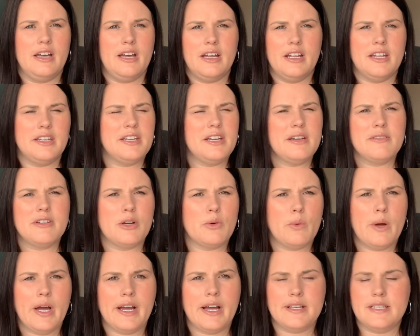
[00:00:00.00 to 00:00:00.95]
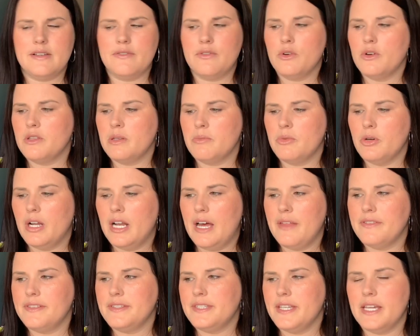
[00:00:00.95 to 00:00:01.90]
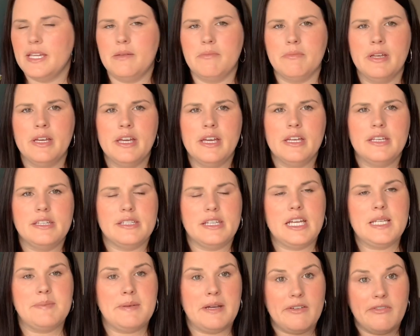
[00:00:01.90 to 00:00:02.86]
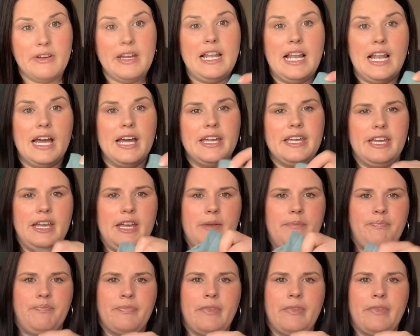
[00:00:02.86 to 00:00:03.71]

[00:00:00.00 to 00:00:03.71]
and I don't know why, because I've cut them all out the same size, but I really like it.